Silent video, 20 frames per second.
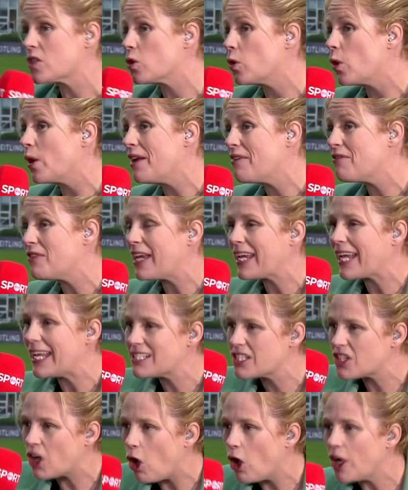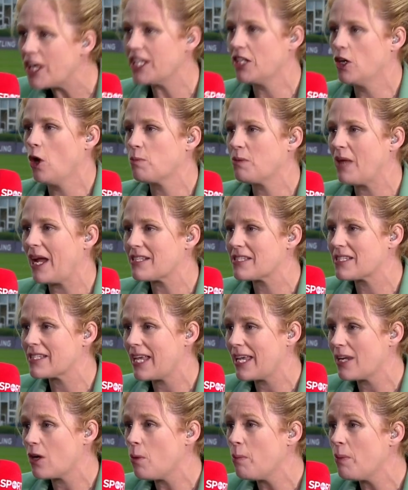So if they can tighten up that
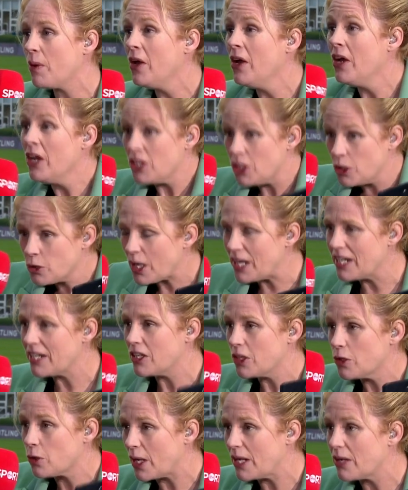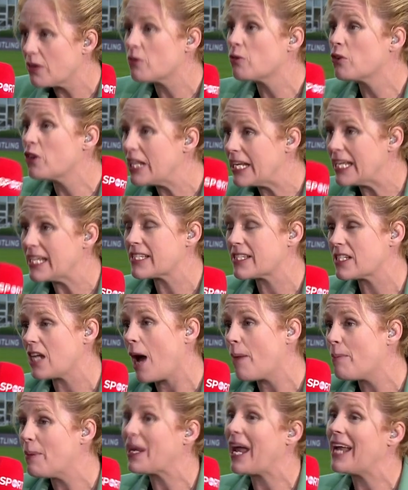setup, you can really
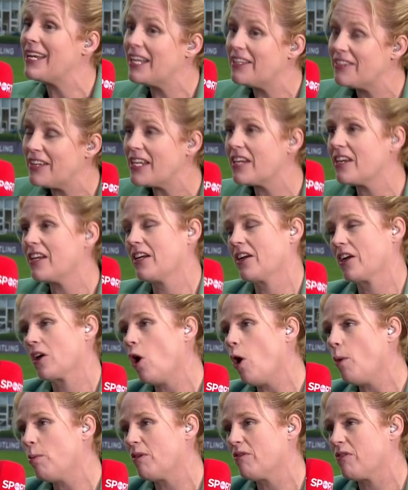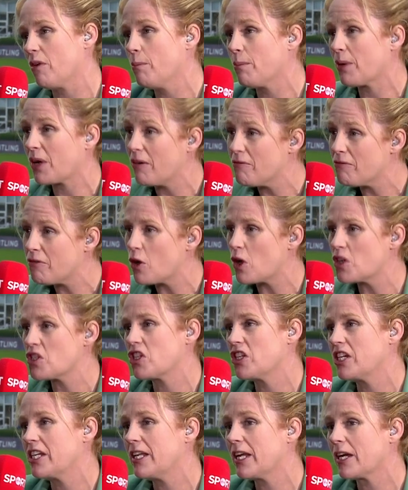stop it. And they did it in a couple of them, but
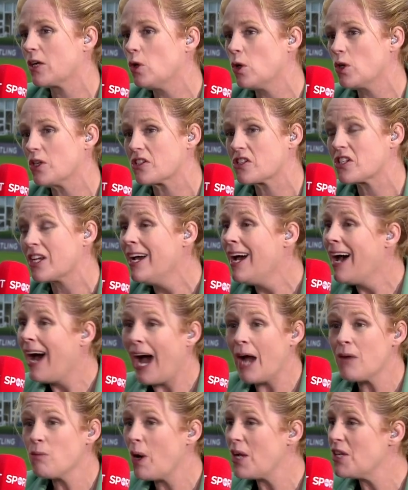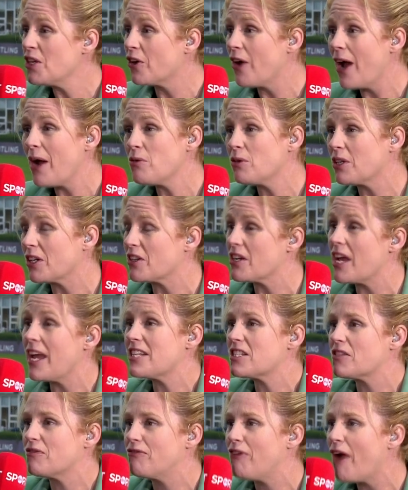unfortunately they couldn't. And when you're out there,
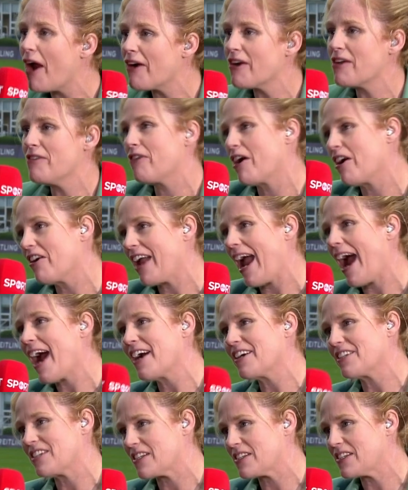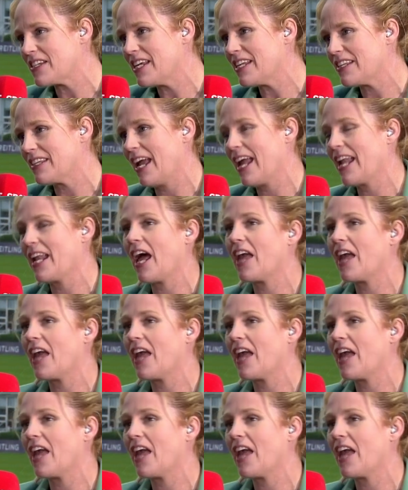it's very, very hard to see it then.